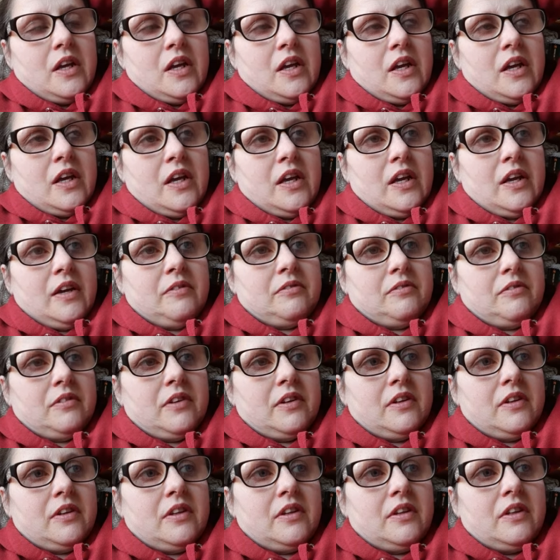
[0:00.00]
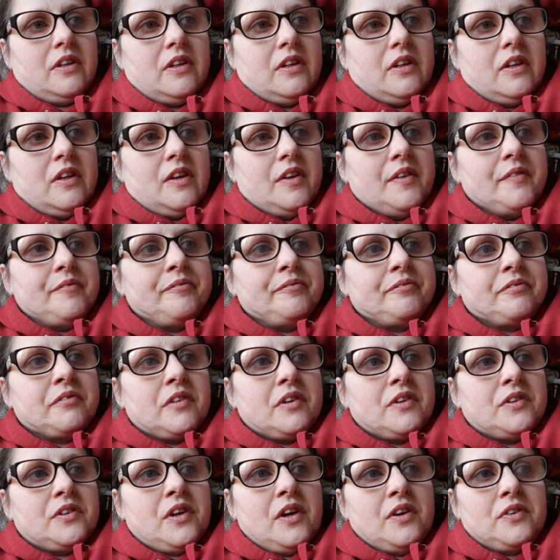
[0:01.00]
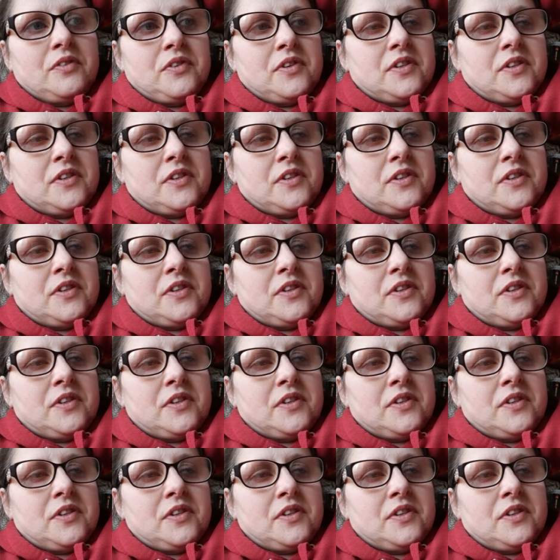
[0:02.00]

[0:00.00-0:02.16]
So